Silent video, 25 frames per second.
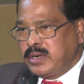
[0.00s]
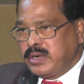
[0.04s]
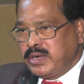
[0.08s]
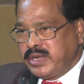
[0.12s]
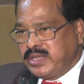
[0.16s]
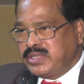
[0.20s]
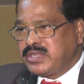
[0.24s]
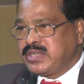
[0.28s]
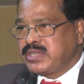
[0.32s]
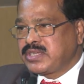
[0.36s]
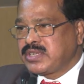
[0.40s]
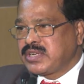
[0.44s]

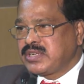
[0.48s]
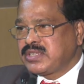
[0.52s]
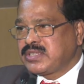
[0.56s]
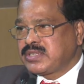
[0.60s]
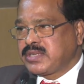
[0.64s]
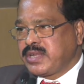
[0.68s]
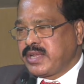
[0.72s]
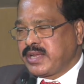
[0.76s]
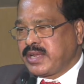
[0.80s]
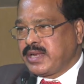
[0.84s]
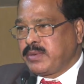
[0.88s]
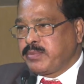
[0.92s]
decisions
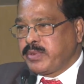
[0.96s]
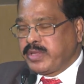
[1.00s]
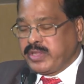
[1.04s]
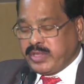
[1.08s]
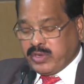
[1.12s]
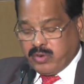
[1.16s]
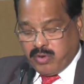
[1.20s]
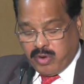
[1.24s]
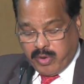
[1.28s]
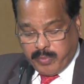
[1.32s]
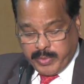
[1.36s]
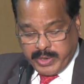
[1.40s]
taken by
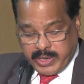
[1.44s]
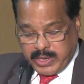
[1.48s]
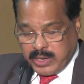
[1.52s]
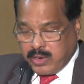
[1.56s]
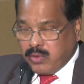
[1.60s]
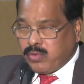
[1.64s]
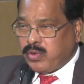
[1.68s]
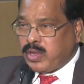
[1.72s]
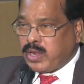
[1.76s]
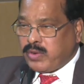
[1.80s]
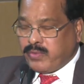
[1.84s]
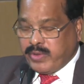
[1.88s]
the government.
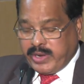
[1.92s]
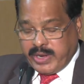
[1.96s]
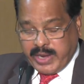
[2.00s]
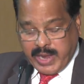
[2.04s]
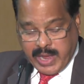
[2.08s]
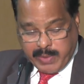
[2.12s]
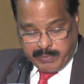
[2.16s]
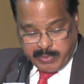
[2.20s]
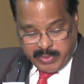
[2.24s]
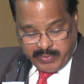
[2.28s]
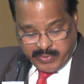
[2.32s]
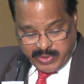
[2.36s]
We are very
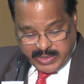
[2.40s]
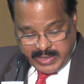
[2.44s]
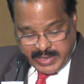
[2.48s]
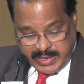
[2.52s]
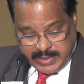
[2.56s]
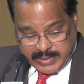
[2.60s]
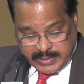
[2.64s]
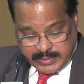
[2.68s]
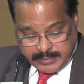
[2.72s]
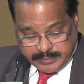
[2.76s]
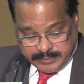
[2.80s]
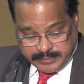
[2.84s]
happy for that.